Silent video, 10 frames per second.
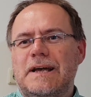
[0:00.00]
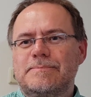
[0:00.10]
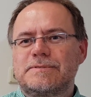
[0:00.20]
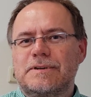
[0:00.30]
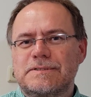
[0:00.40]

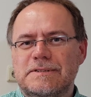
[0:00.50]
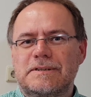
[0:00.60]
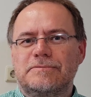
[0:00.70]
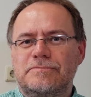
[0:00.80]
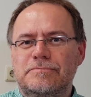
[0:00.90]
abstracts that
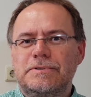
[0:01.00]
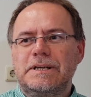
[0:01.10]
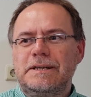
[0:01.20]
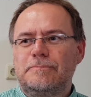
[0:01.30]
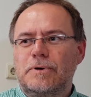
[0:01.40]
are
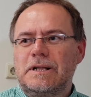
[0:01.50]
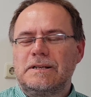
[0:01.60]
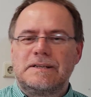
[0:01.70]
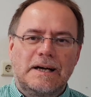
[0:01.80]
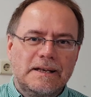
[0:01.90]
really well
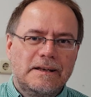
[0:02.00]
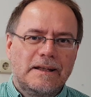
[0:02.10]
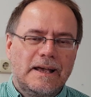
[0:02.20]
done,